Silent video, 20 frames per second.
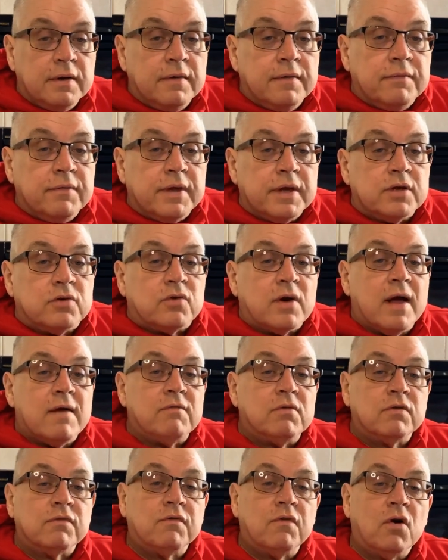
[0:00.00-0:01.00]
They had
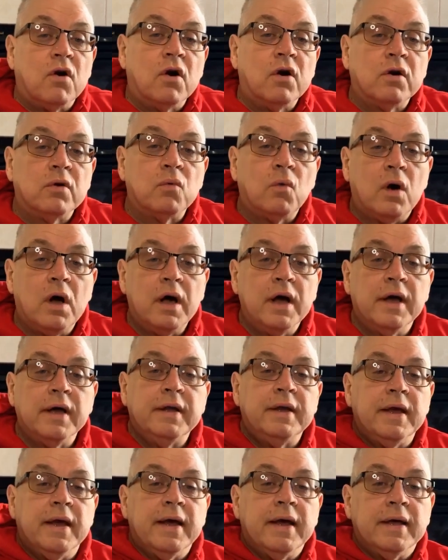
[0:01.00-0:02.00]
traveled far and wide,
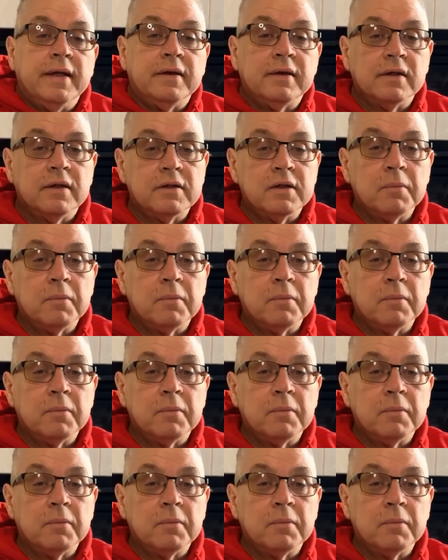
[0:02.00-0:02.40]
and the